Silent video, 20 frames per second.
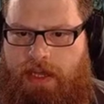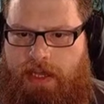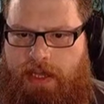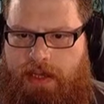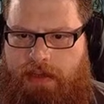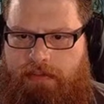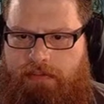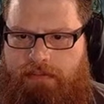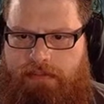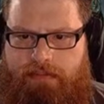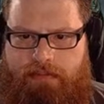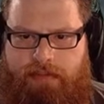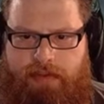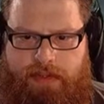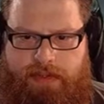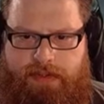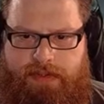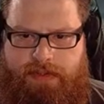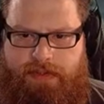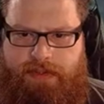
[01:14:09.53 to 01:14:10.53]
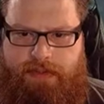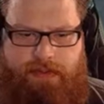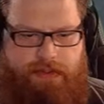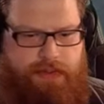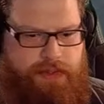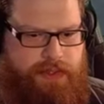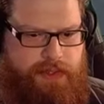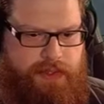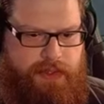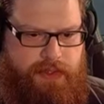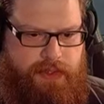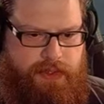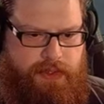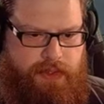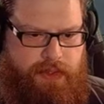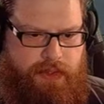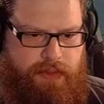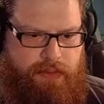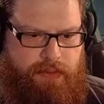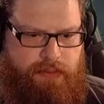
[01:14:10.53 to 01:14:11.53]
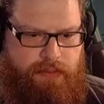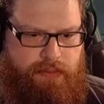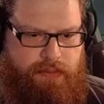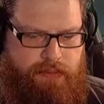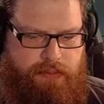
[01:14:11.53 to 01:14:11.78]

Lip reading: Right, so